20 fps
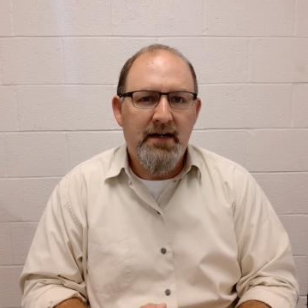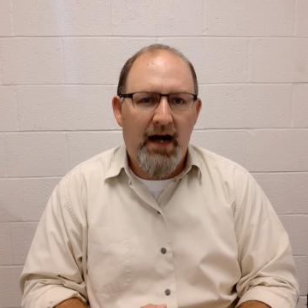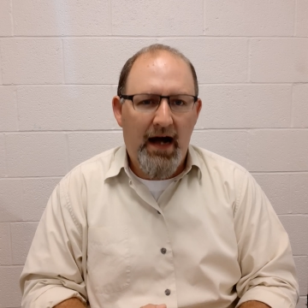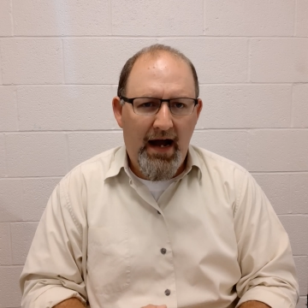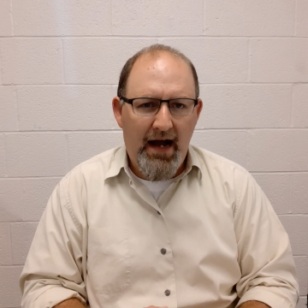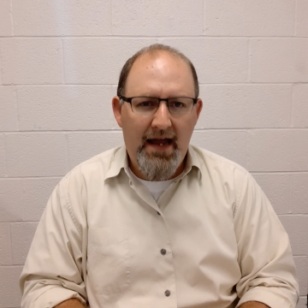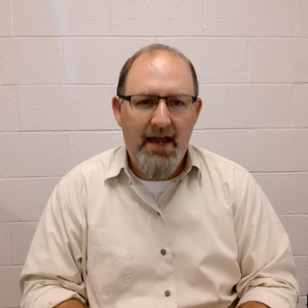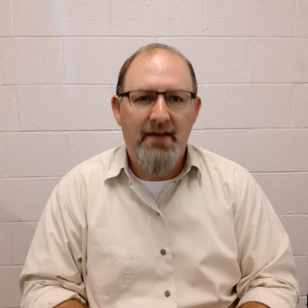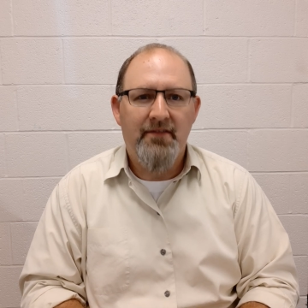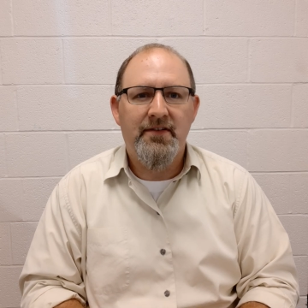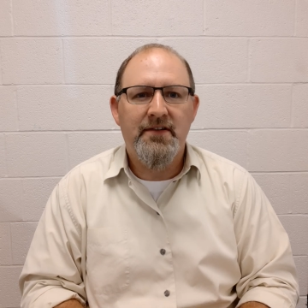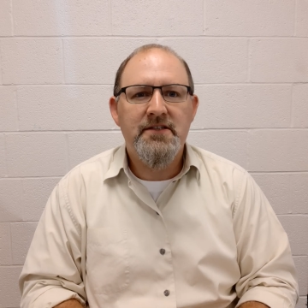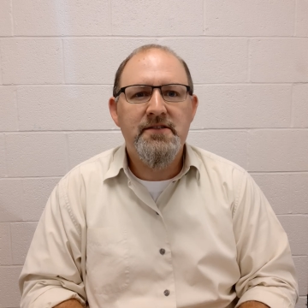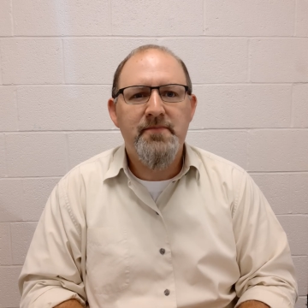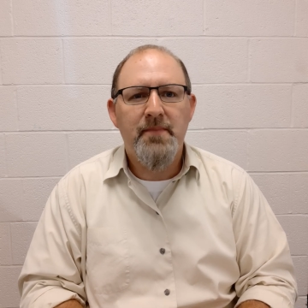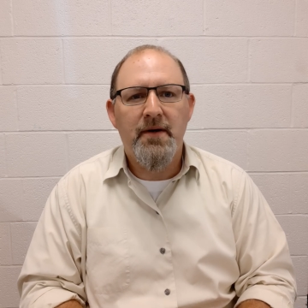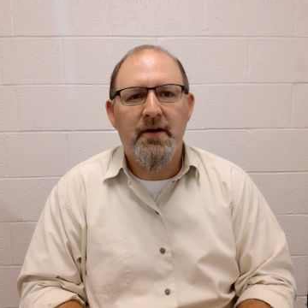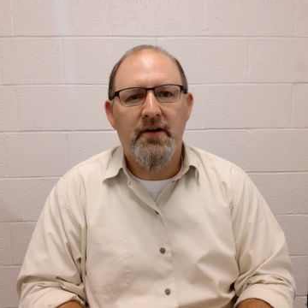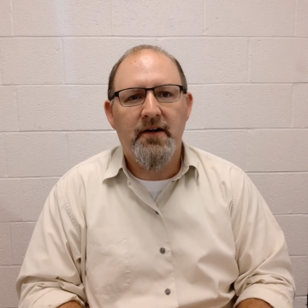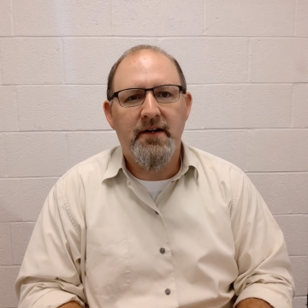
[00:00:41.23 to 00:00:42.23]
I have
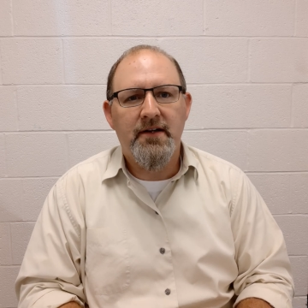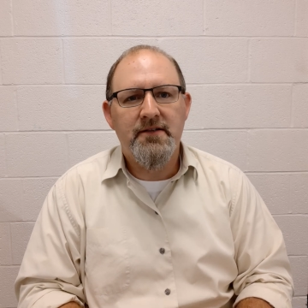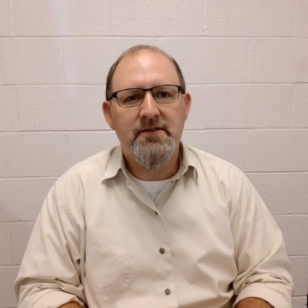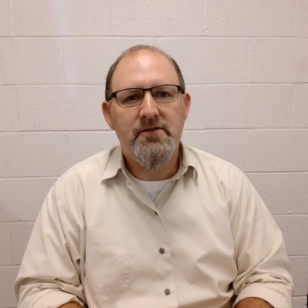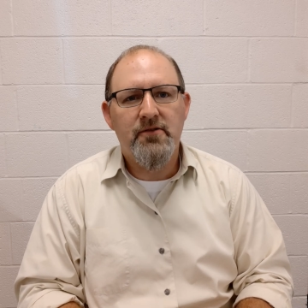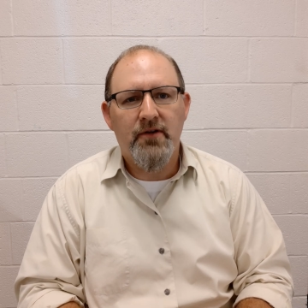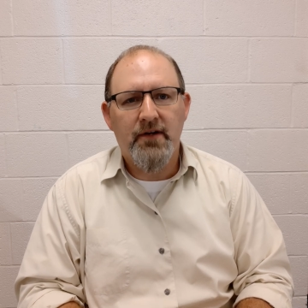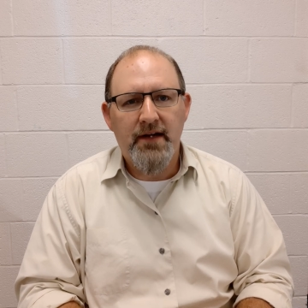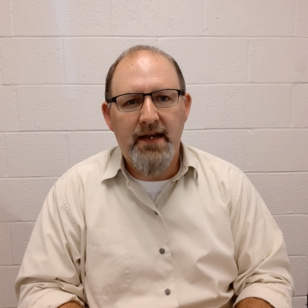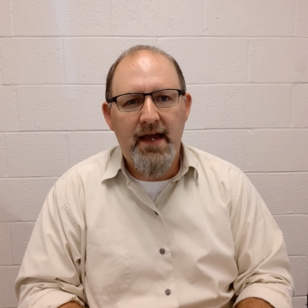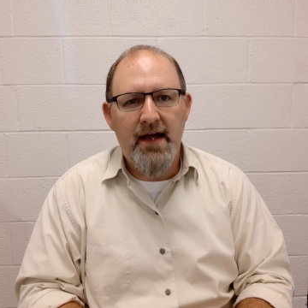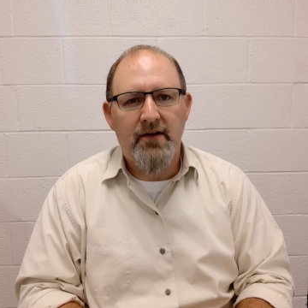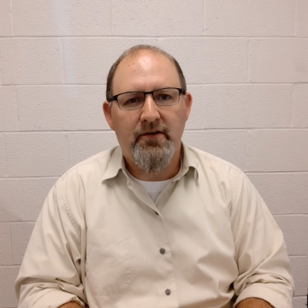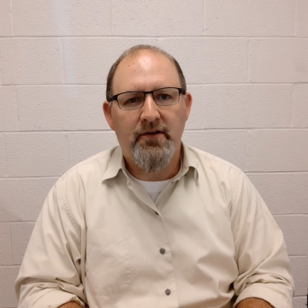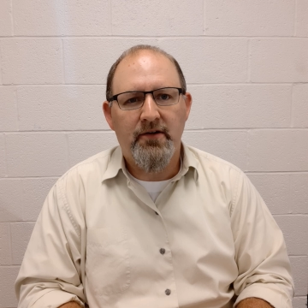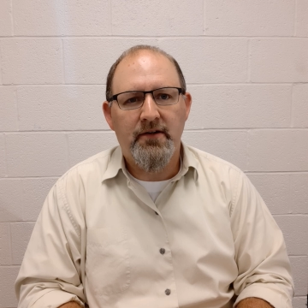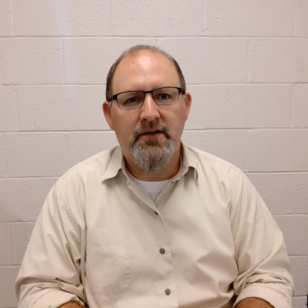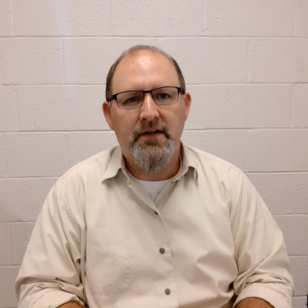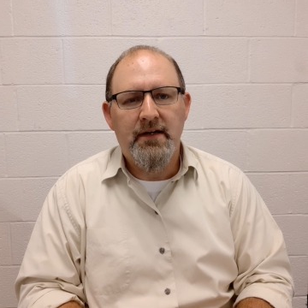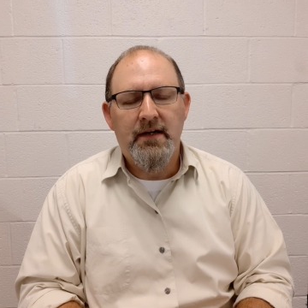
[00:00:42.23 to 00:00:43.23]
experienced or
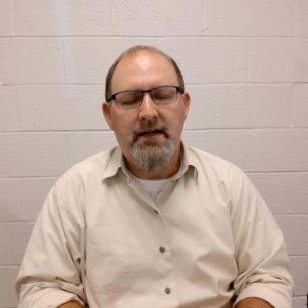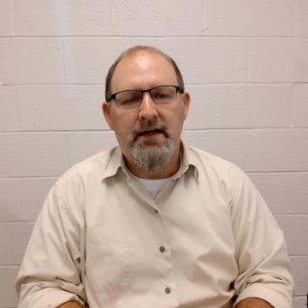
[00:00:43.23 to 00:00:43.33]
encountered,